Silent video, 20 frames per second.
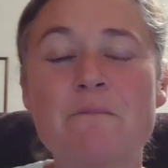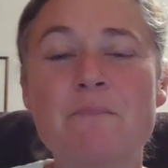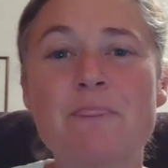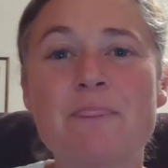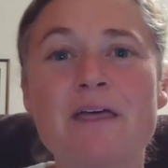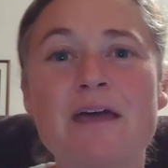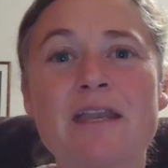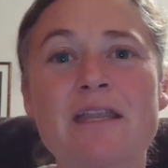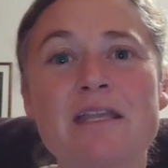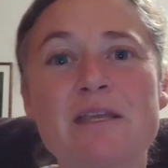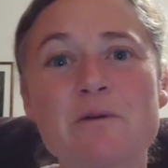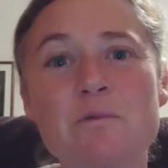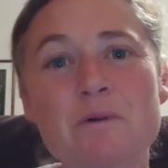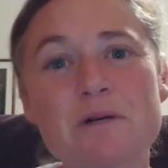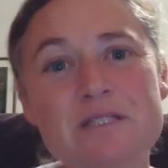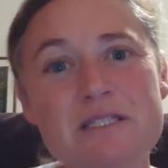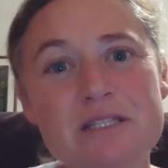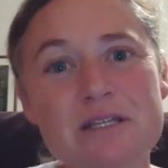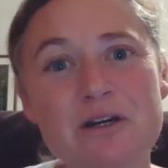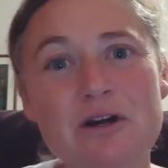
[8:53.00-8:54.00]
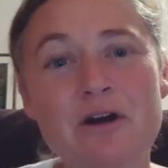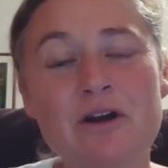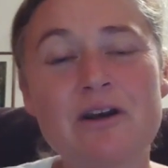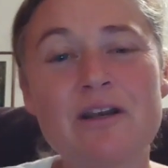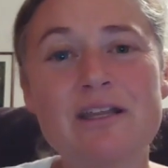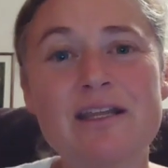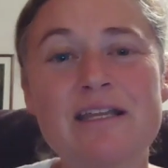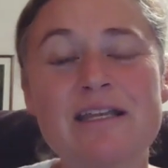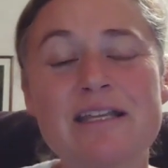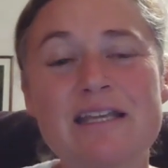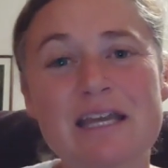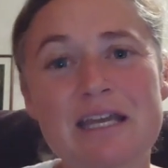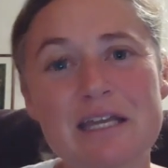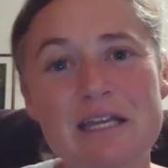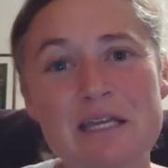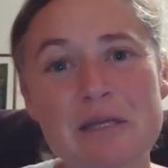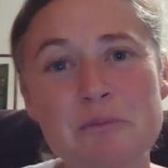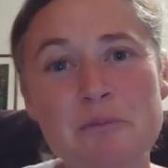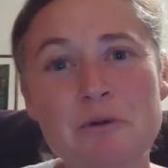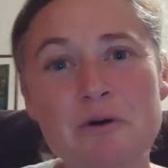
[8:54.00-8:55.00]
that he was the guardian
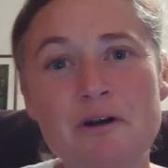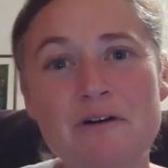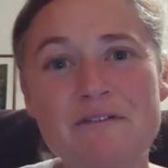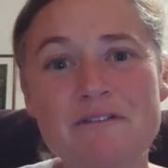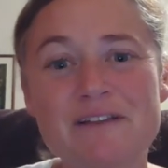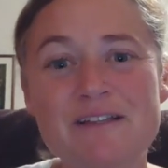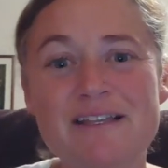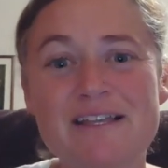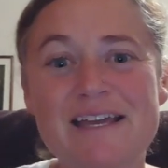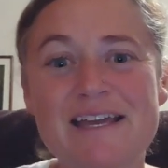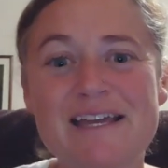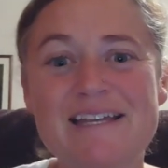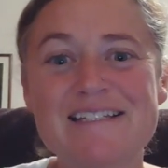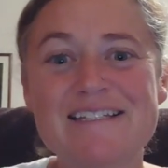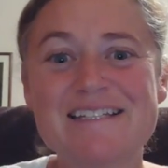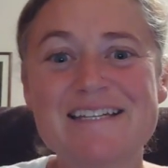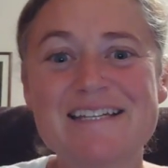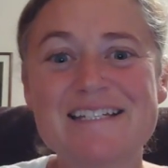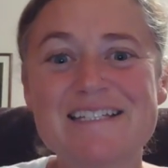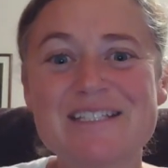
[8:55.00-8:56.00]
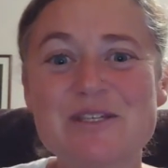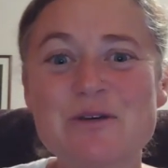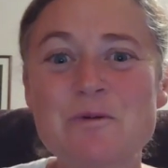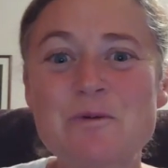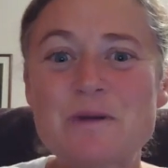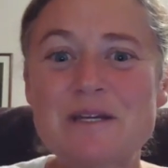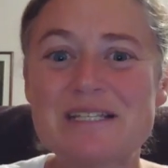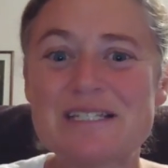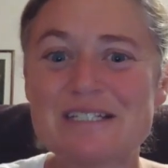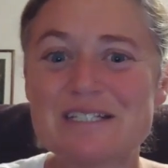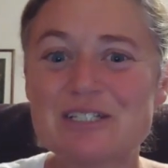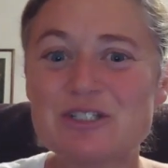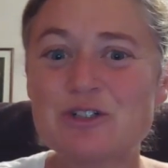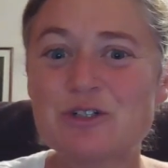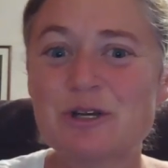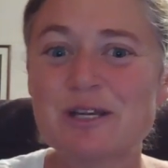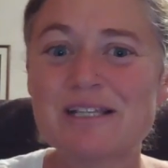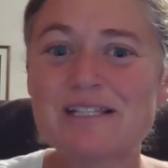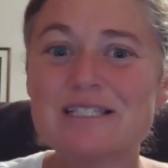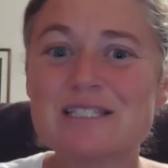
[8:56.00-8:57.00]
gatekeeper of the land. And so we did
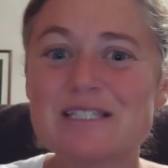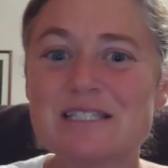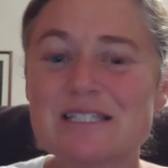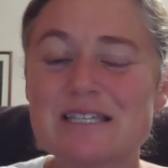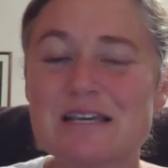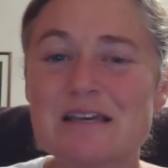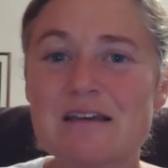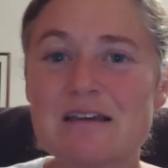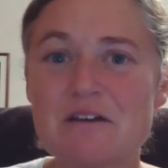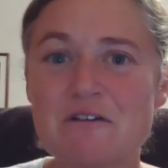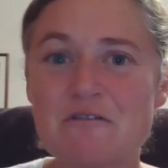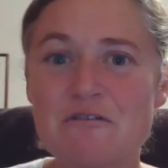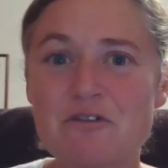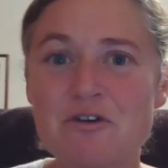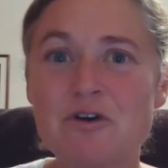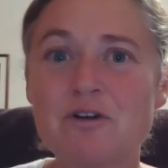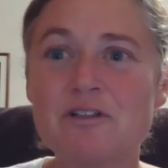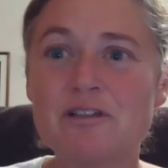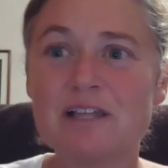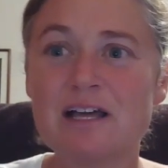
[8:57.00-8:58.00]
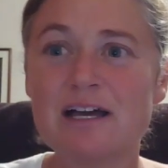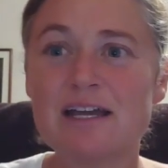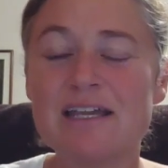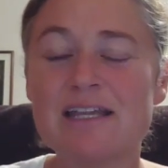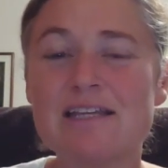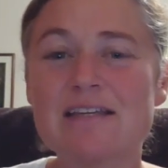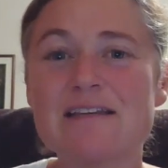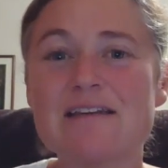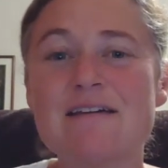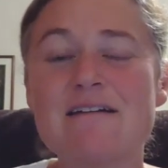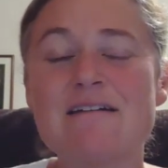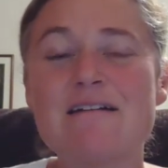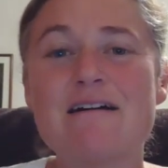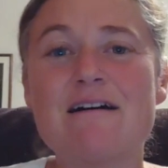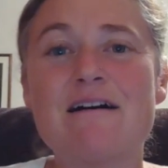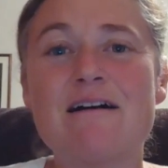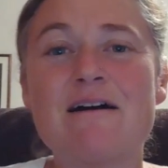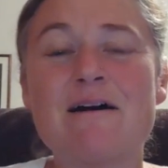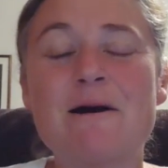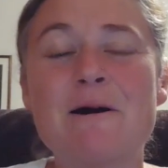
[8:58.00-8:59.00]
transfer light.
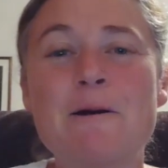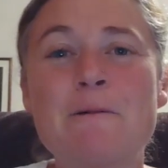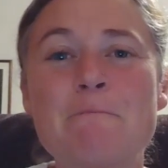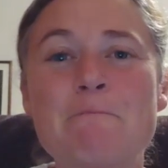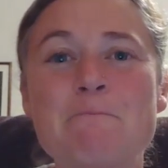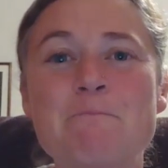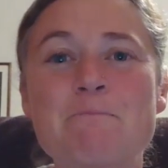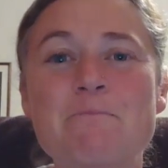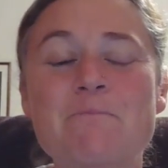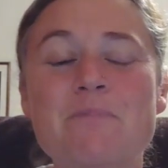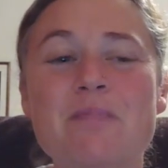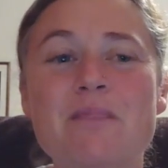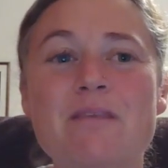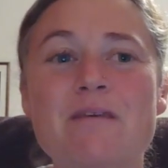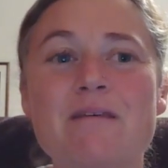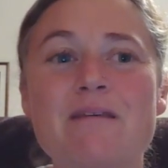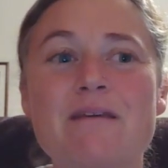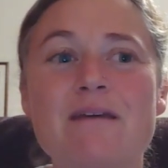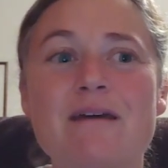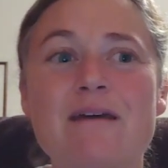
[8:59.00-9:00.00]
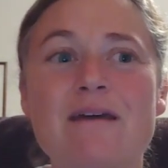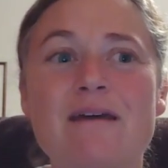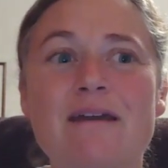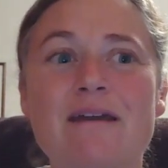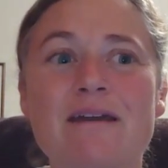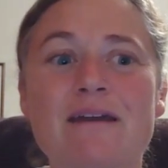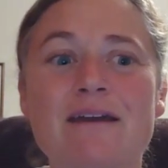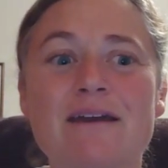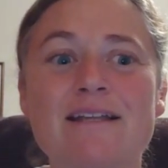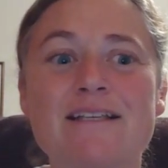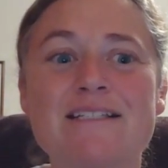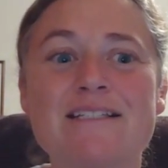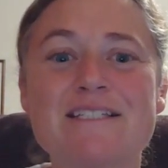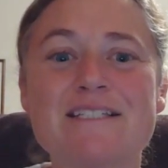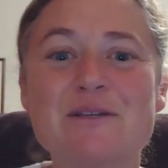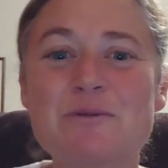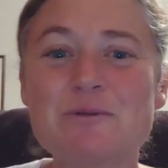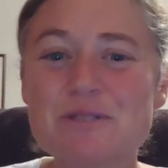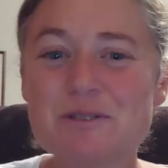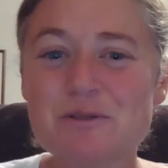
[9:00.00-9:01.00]
And
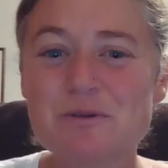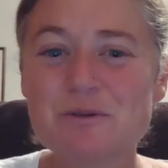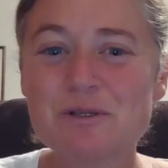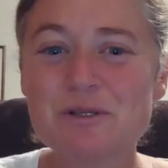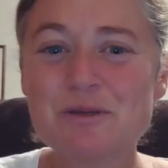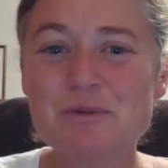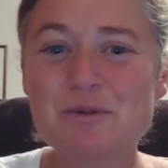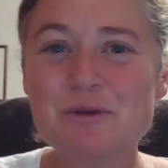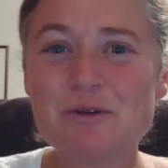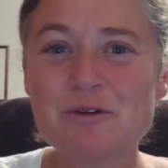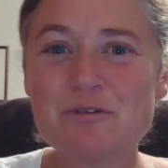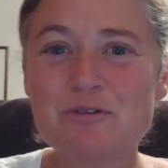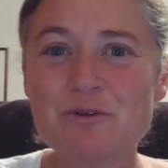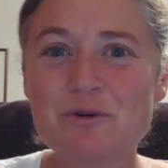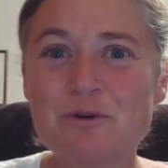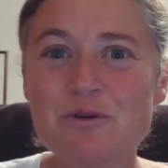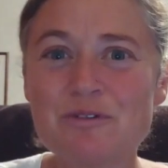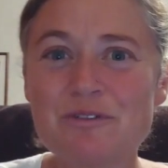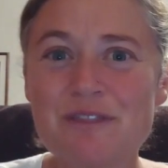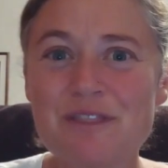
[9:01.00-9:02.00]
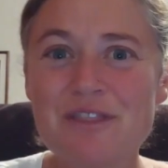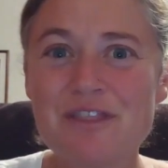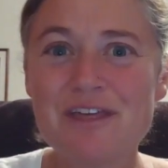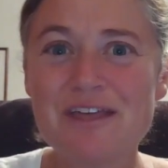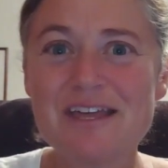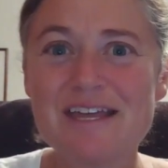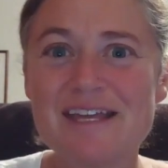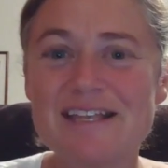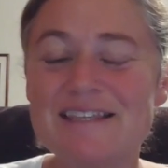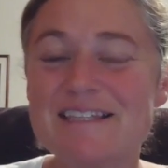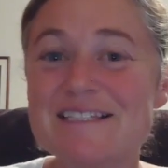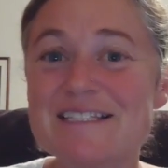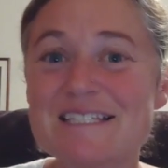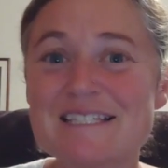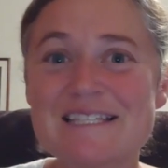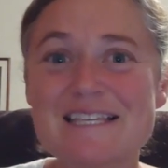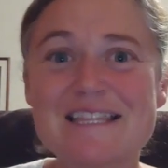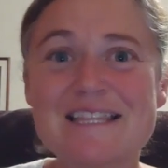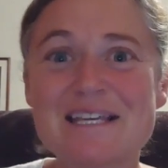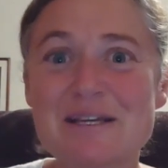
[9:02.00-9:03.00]
so it's a really beautiful thing. This is
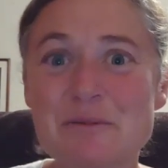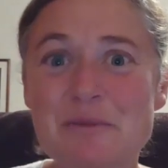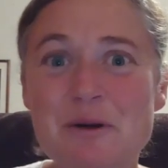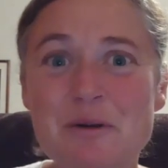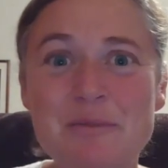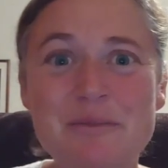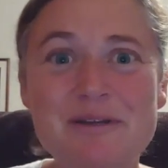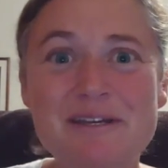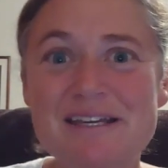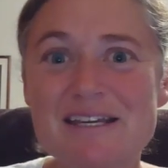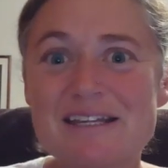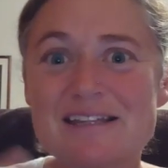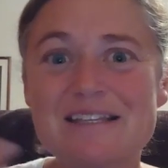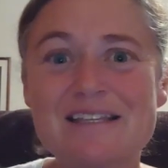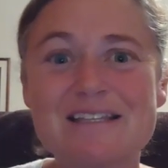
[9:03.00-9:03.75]
the thing about being in the